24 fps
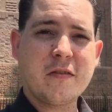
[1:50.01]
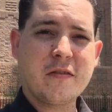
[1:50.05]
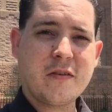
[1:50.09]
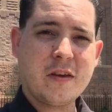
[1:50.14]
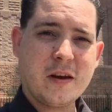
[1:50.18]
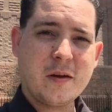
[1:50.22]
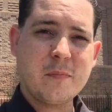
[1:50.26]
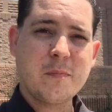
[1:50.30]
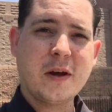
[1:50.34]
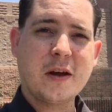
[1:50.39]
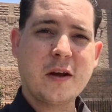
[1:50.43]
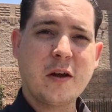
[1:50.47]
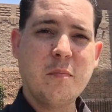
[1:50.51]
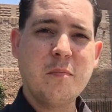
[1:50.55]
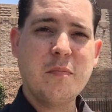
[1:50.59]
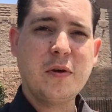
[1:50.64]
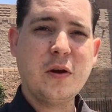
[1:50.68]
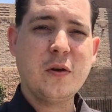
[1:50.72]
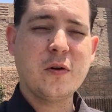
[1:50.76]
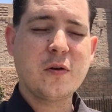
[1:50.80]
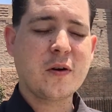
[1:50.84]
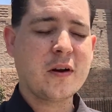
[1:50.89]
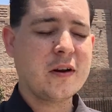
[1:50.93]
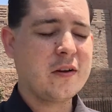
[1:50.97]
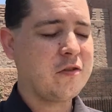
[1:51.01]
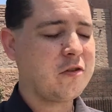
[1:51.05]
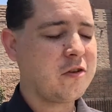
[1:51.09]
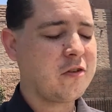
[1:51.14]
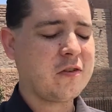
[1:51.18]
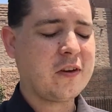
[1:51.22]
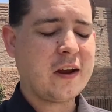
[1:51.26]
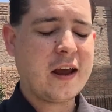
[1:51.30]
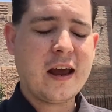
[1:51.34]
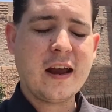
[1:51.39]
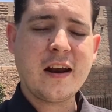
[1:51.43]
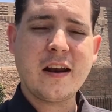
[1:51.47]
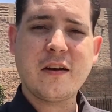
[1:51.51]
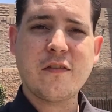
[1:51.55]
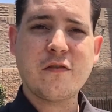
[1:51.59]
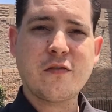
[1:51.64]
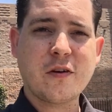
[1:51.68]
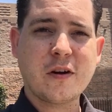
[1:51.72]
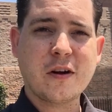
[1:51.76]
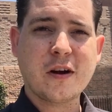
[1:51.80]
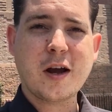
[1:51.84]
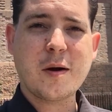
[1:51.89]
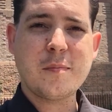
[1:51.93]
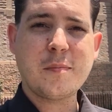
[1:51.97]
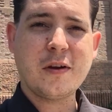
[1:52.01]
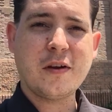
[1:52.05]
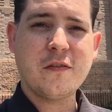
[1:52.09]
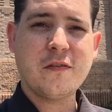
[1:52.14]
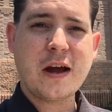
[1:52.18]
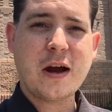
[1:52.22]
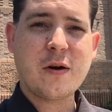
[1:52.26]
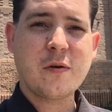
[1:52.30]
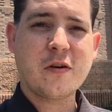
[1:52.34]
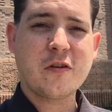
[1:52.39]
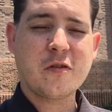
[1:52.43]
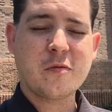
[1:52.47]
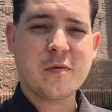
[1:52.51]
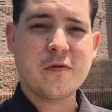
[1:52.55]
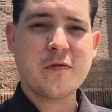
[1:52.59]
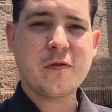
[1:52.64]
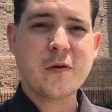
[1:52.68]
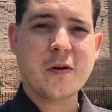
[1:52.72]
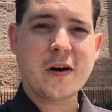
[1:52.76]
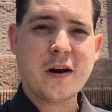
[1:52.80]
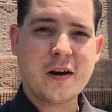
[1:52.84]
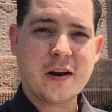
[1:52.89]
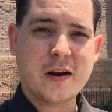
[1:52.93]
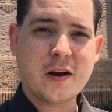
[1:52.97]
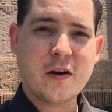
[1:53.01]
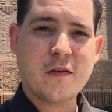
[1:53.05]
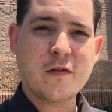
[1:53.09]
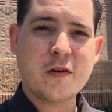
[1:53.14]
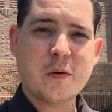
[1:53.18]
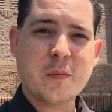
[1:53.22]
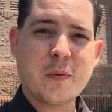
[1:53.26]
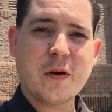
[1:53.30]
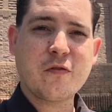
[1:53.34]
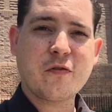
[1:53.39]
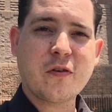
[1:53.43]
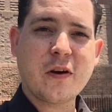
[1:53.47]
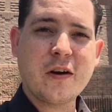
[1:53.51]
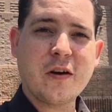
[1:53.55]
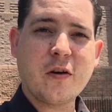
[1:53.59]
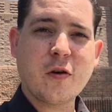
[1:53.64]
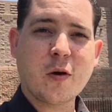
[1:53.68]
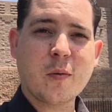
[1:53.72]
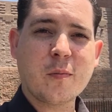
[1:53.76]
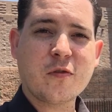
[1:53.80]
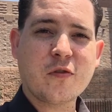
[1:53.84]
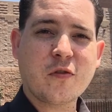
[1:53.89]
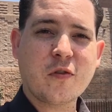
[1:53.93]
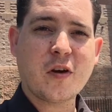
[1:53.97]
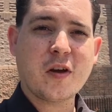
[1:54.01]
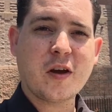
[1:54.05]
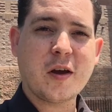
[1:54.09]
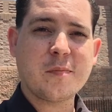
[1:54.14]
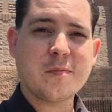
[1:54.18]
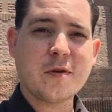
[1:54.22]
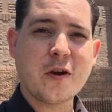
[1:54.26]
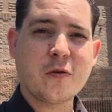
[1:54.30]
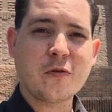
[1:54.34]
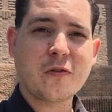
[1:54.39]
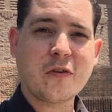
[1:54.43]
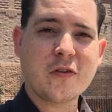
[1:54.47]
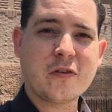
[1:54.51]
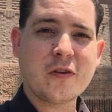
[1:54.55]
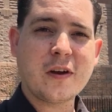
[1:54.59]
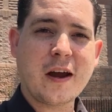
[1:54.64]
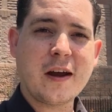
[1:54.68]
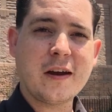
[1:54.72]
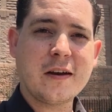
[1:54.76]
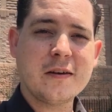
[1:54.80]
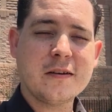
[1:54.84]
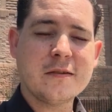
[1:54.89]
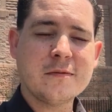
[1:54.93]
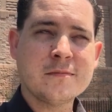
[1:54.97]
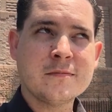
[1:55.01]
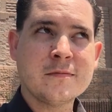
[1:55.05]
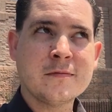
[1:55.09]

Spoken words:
sit at my computer and just edit for a couple of hours before heading over to my friend Norm's for a hypnosis night.